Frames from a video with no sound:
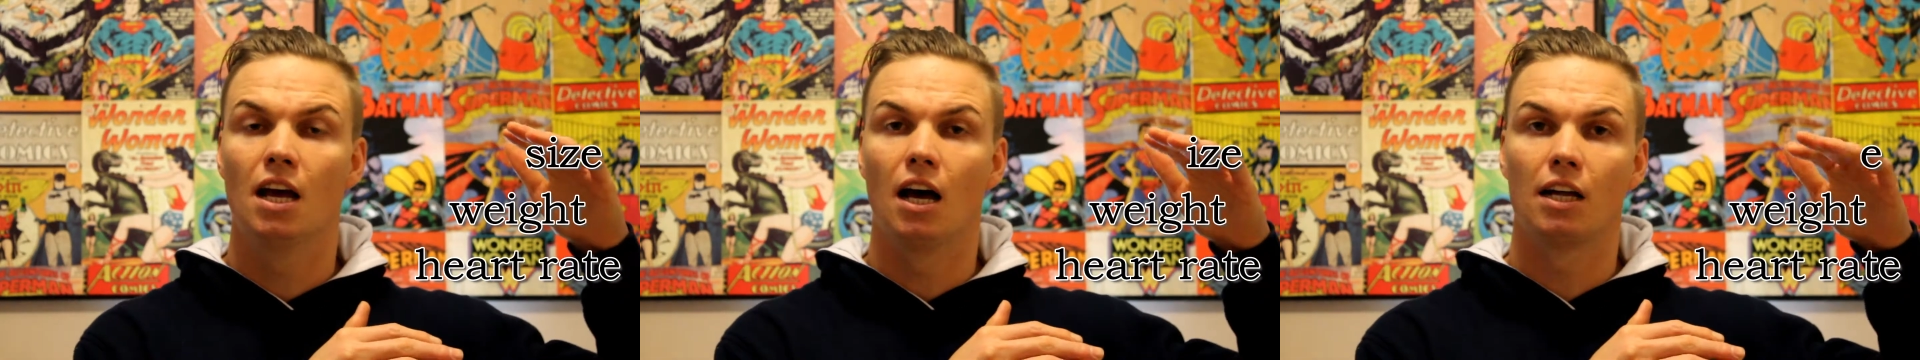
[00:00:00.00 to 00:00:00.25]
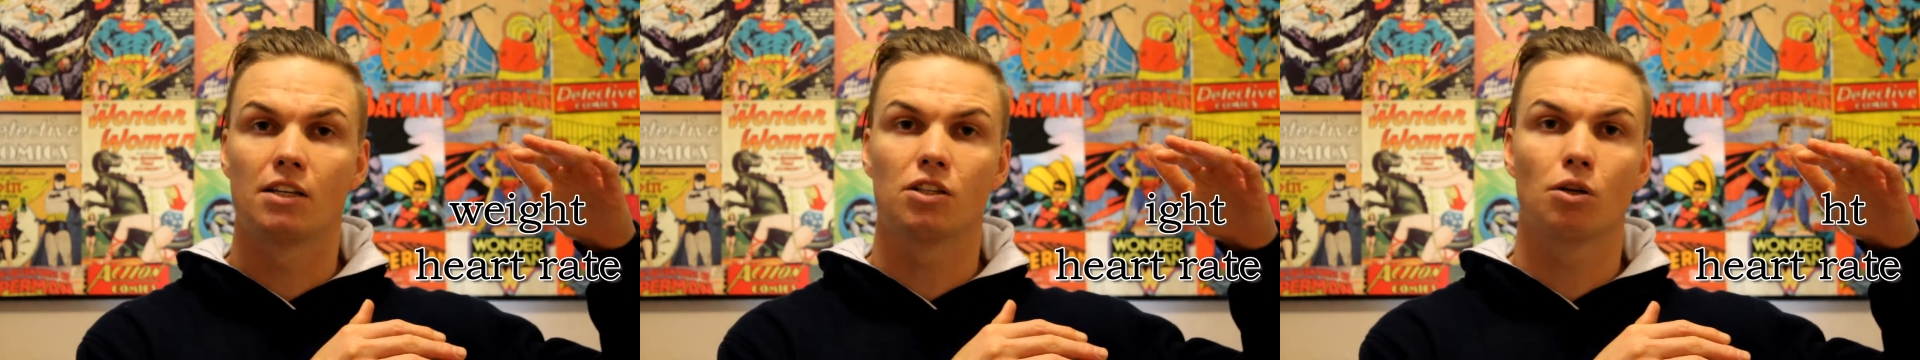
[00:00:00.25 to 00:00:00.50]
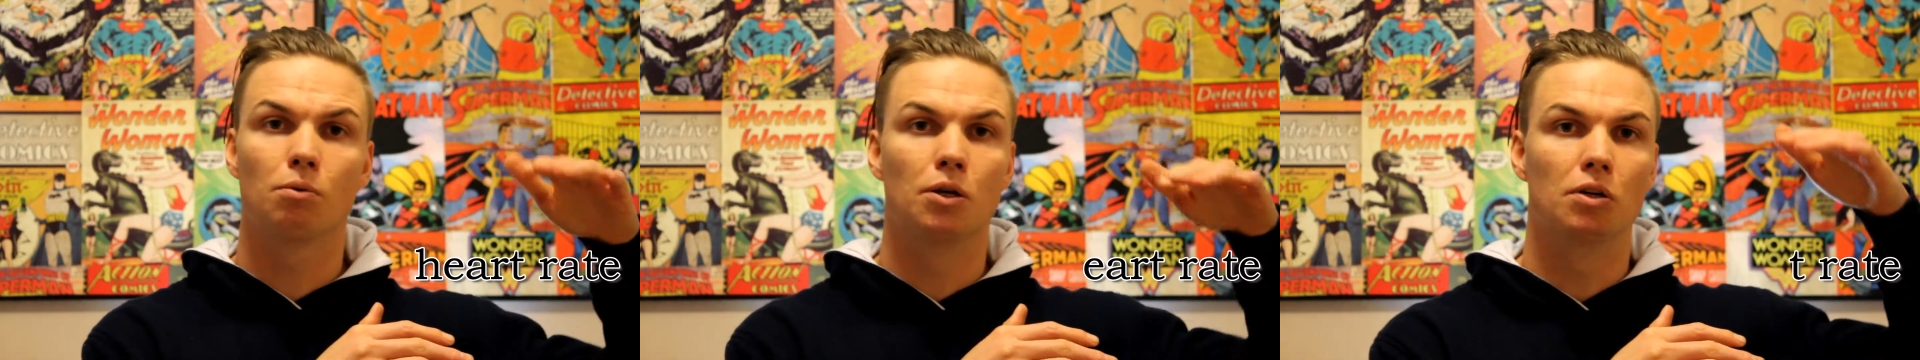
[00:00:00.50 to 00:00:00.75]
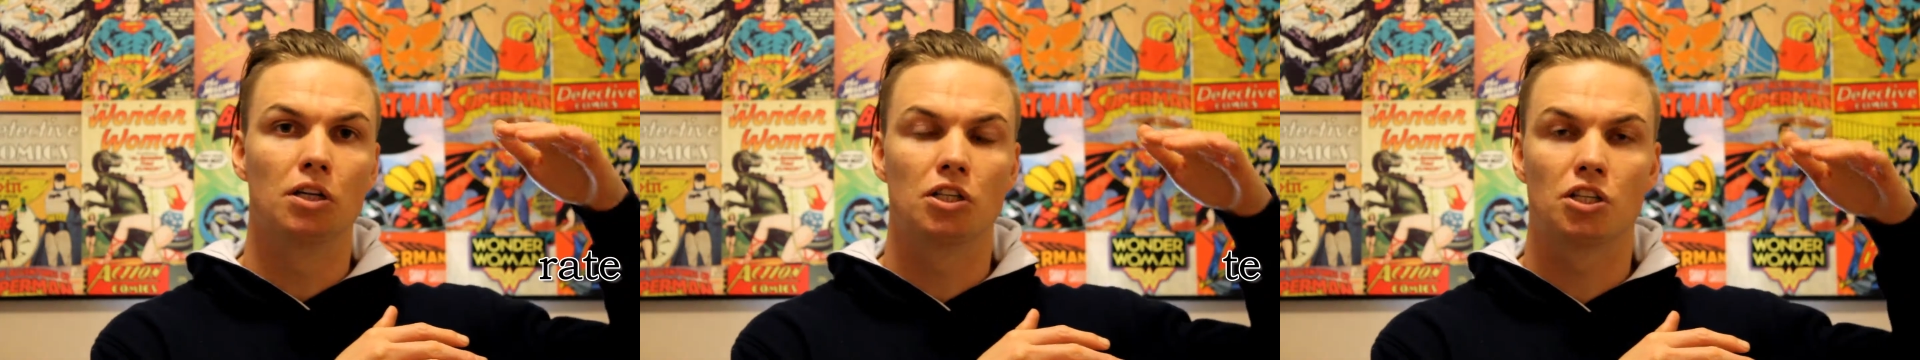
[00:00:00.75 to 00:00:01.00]
until we
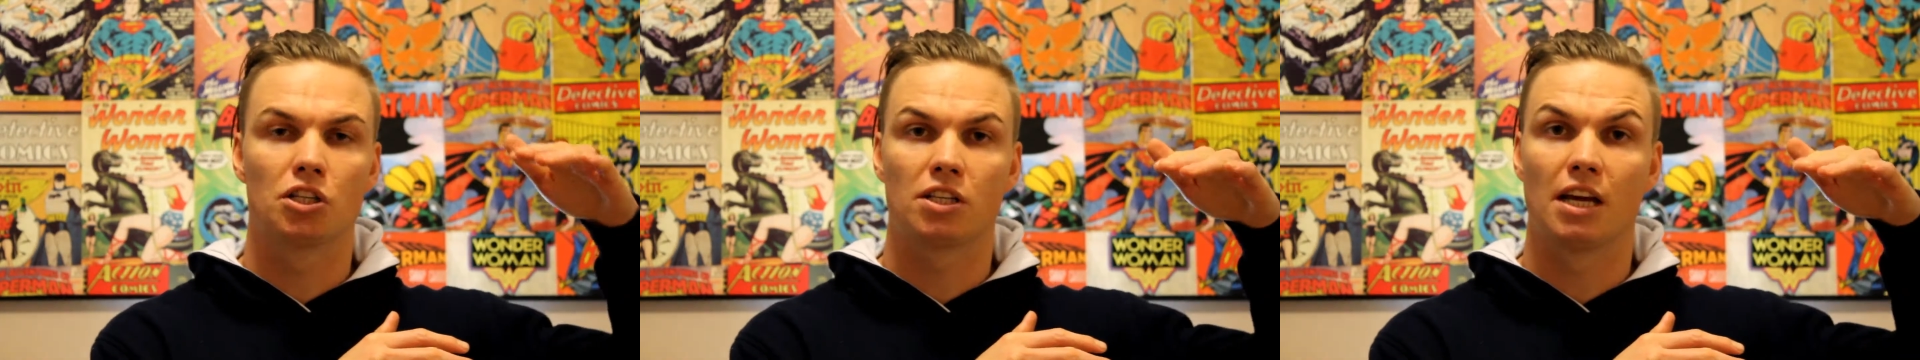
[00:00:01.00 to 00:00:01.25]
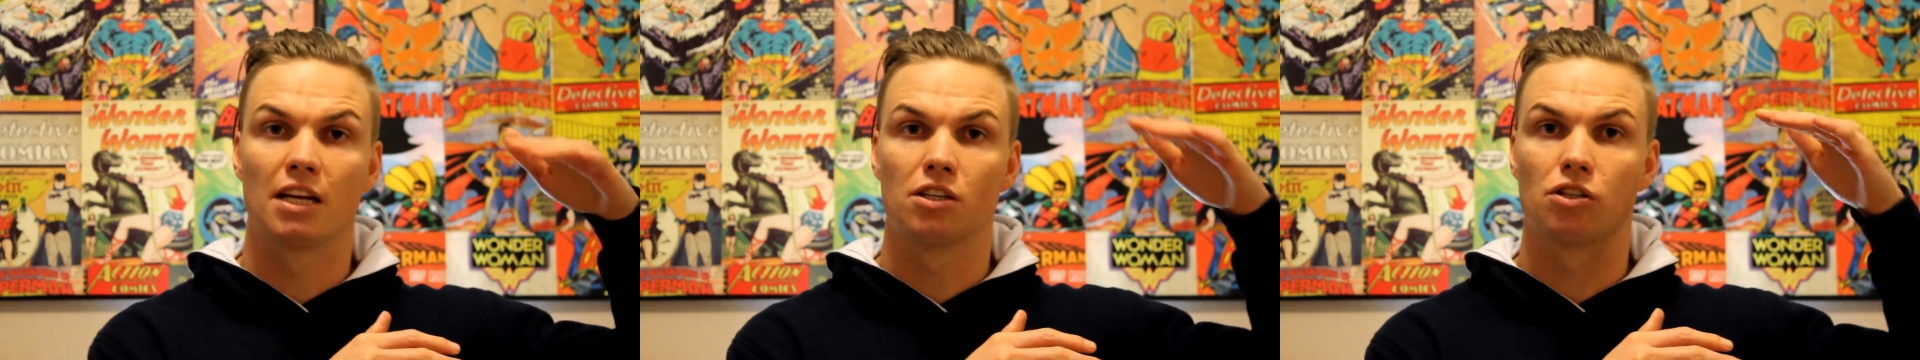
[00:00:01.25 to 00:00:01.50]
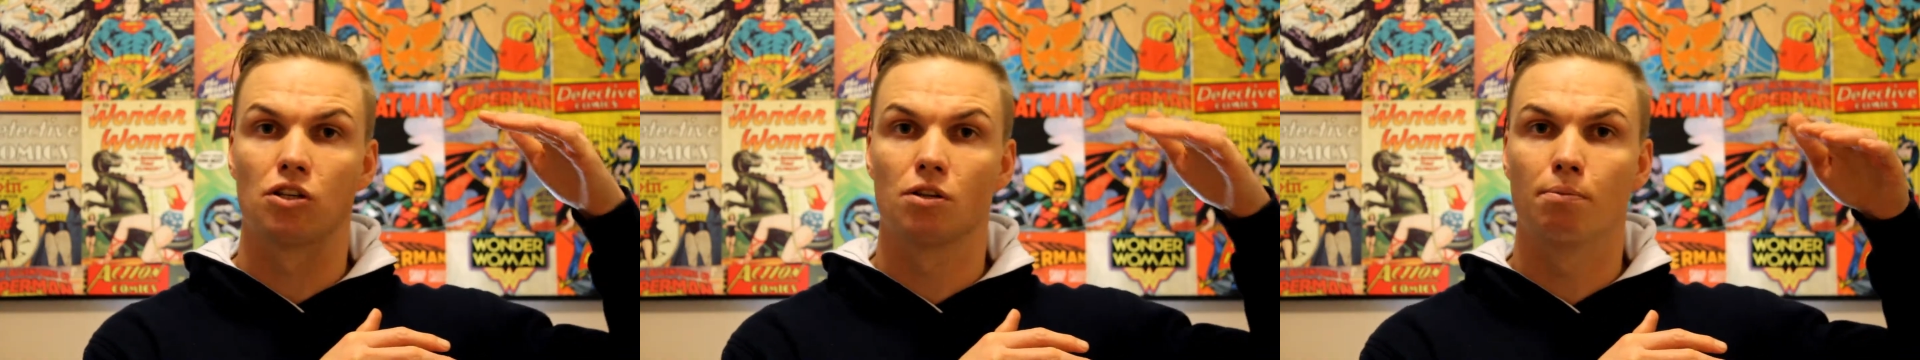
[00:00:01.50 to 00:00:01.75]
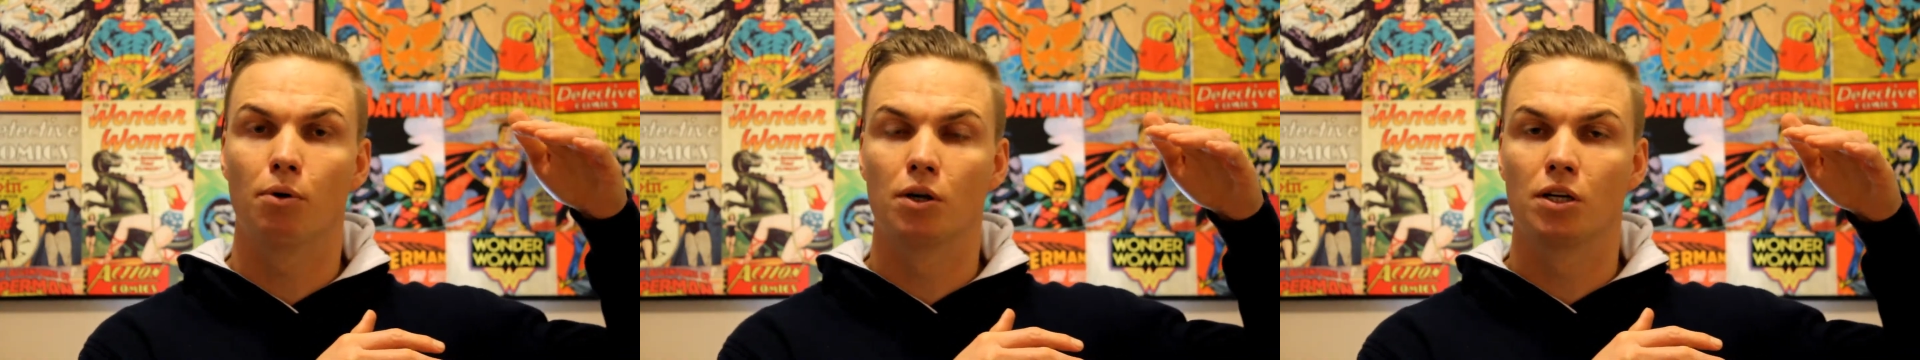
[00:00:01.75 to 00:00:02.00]
reach, say, a certain
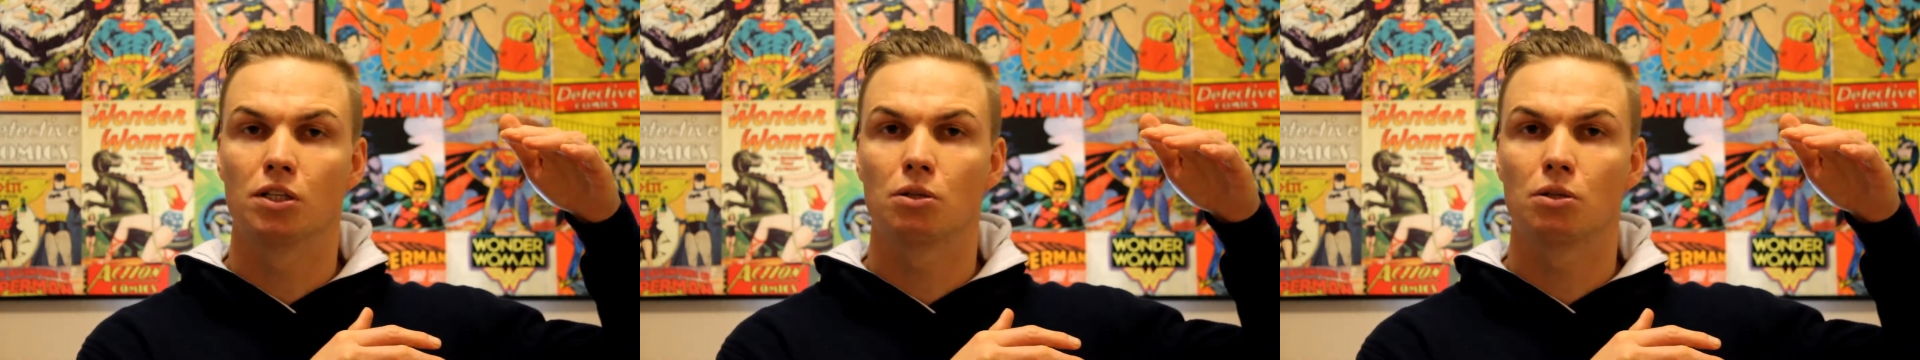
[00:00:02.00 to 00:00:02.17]
point